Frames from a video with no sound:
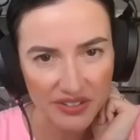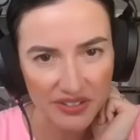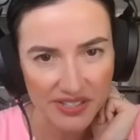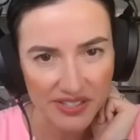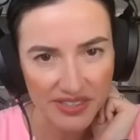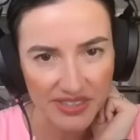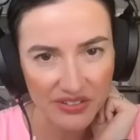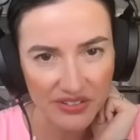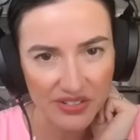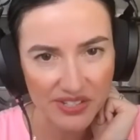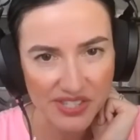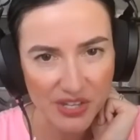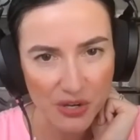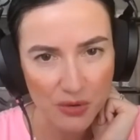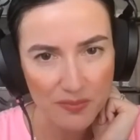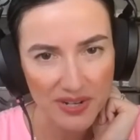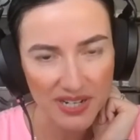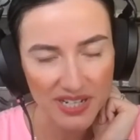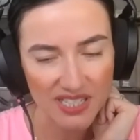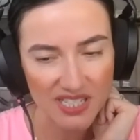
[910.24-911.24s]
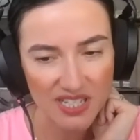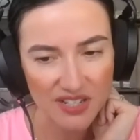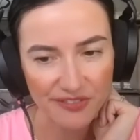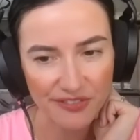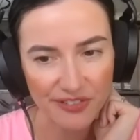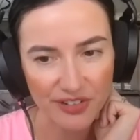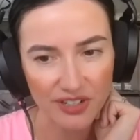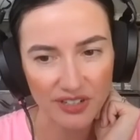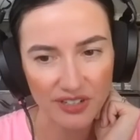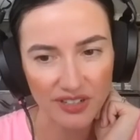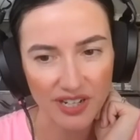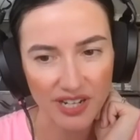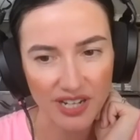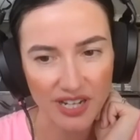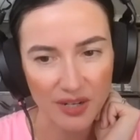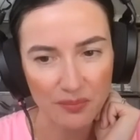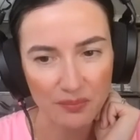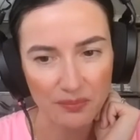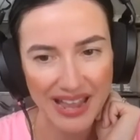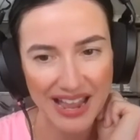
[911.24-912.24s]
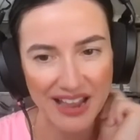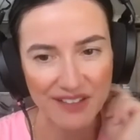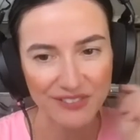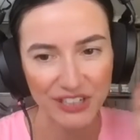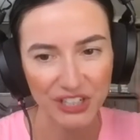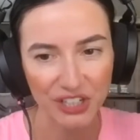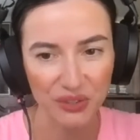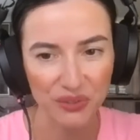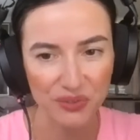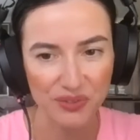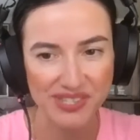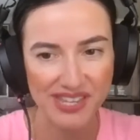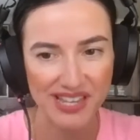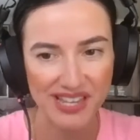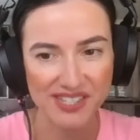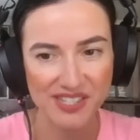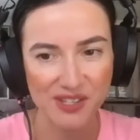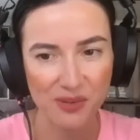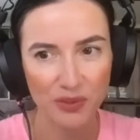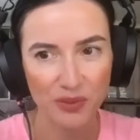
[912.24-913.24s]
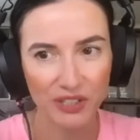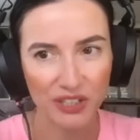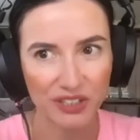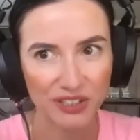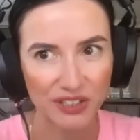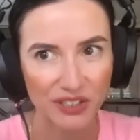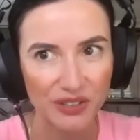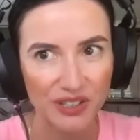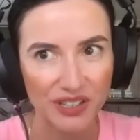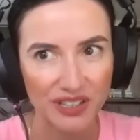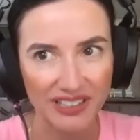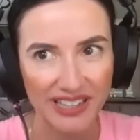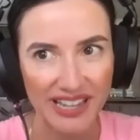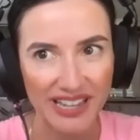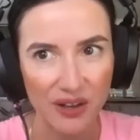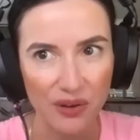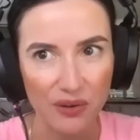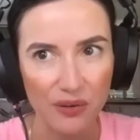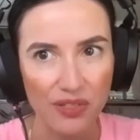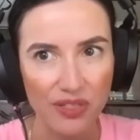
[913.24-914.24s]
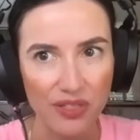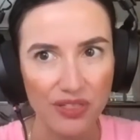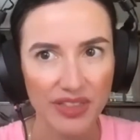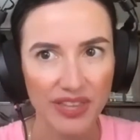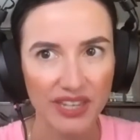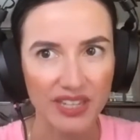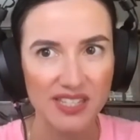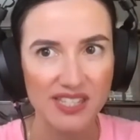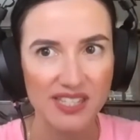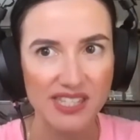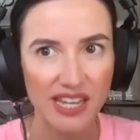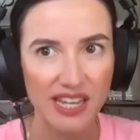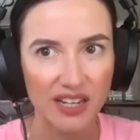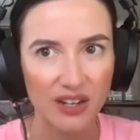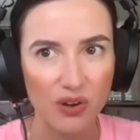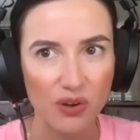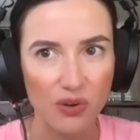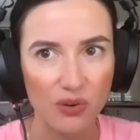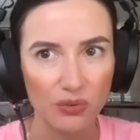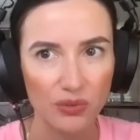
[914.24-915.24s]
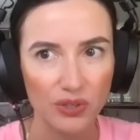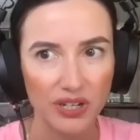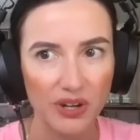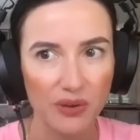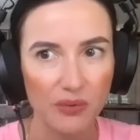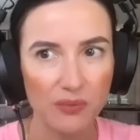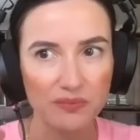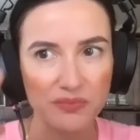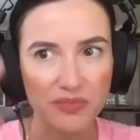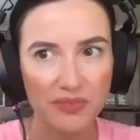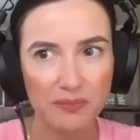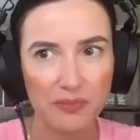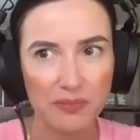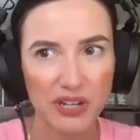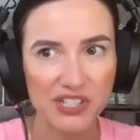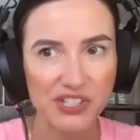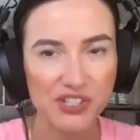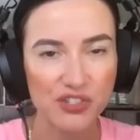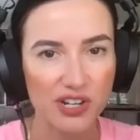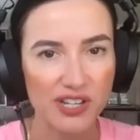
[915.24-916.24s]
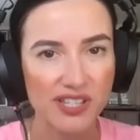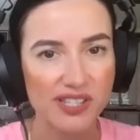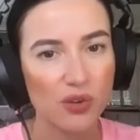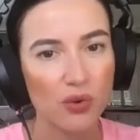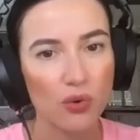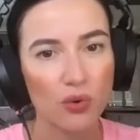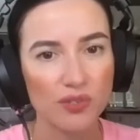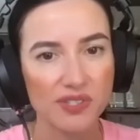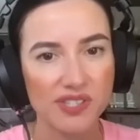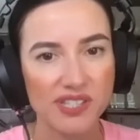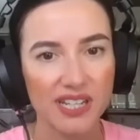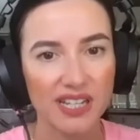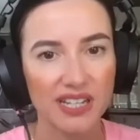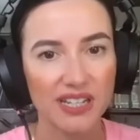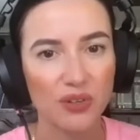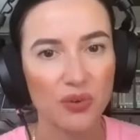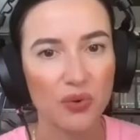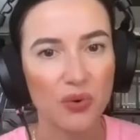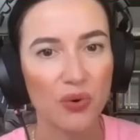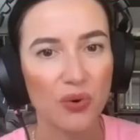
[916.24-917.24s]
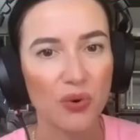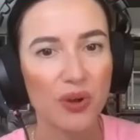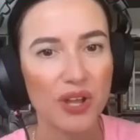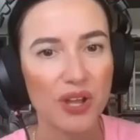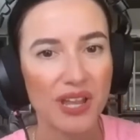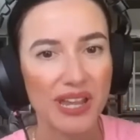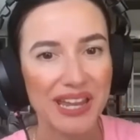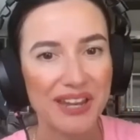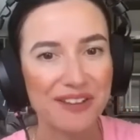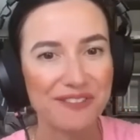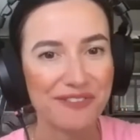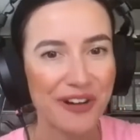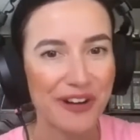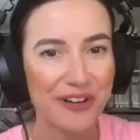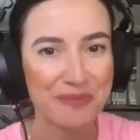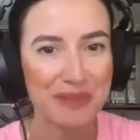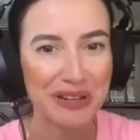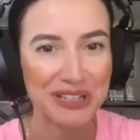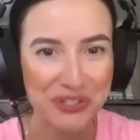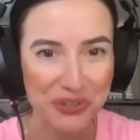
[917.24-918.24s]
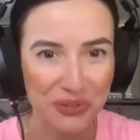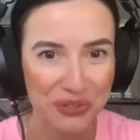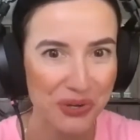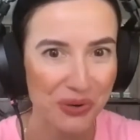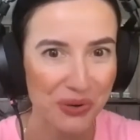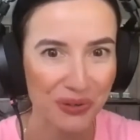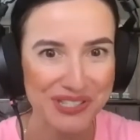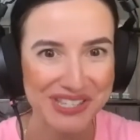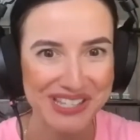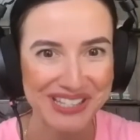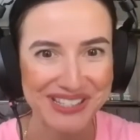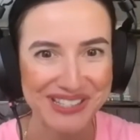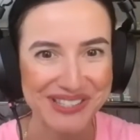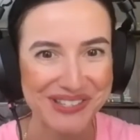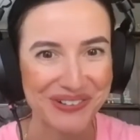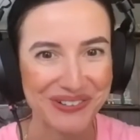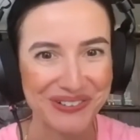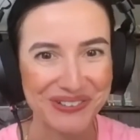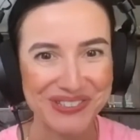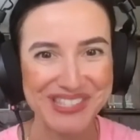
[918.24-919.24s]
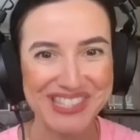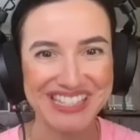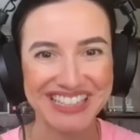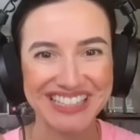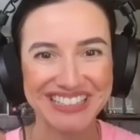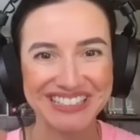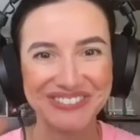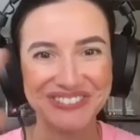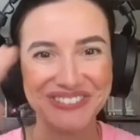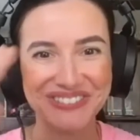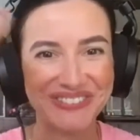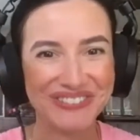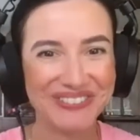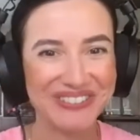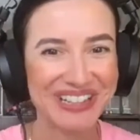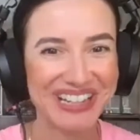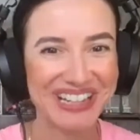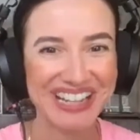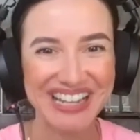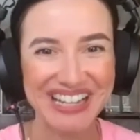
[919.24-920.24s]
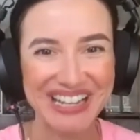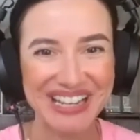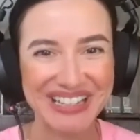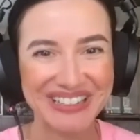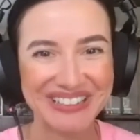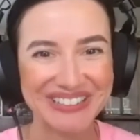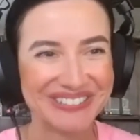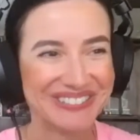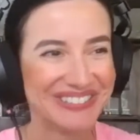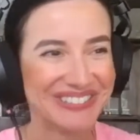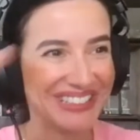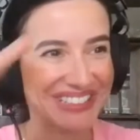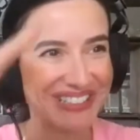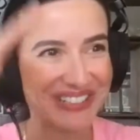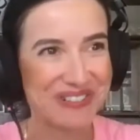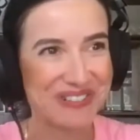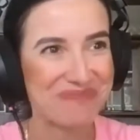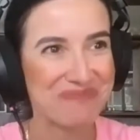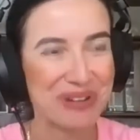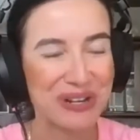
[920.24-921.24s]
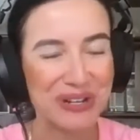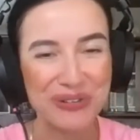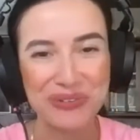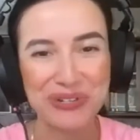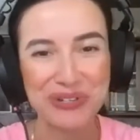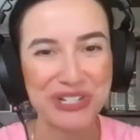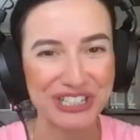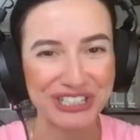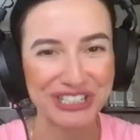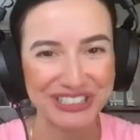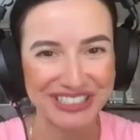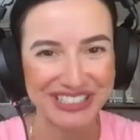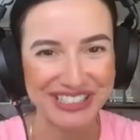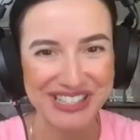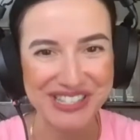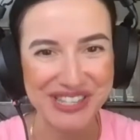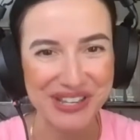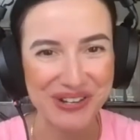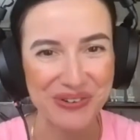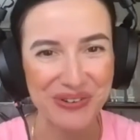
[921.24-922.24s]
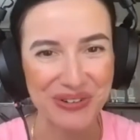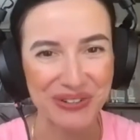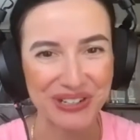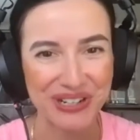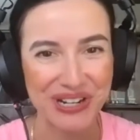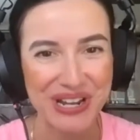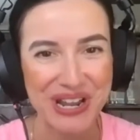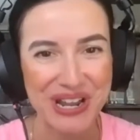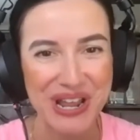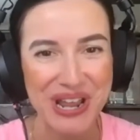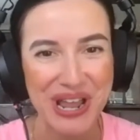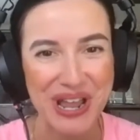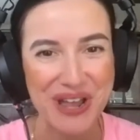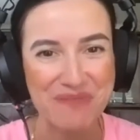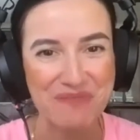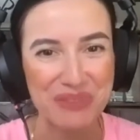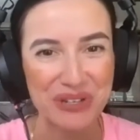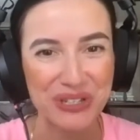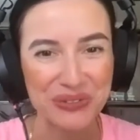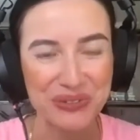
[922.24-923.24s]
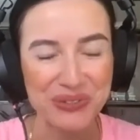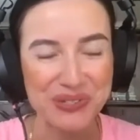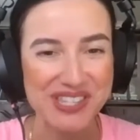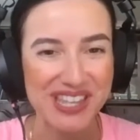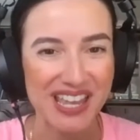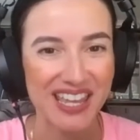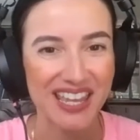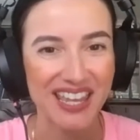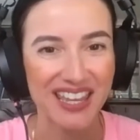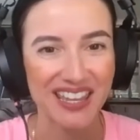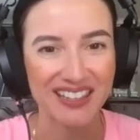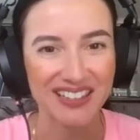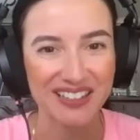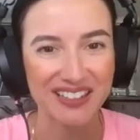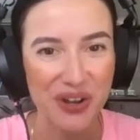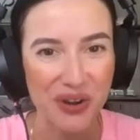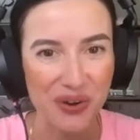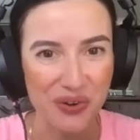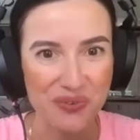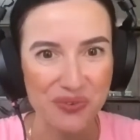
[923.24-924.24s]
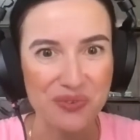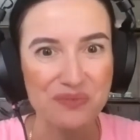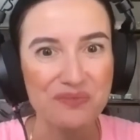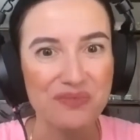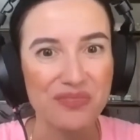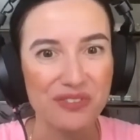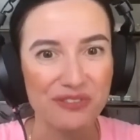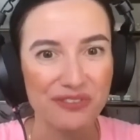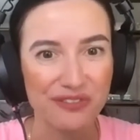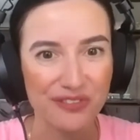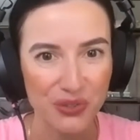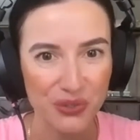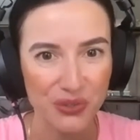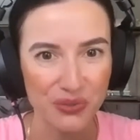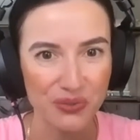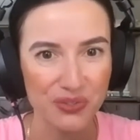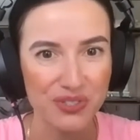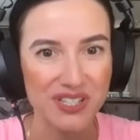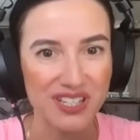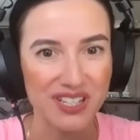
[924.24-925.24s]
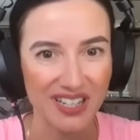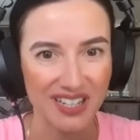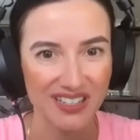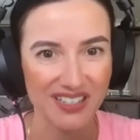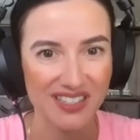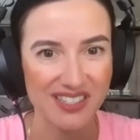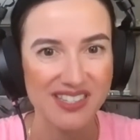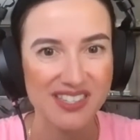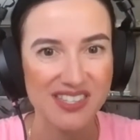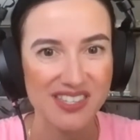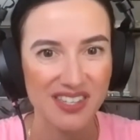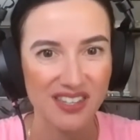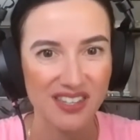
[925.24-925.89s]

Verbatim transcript: are there are so many different um, avenues that someone can look at health. They could say, "Oh, you know, my stress caused it, or environmental toxins caused it, or uh, you know, pollution and so on." Um, but you're saying no, food is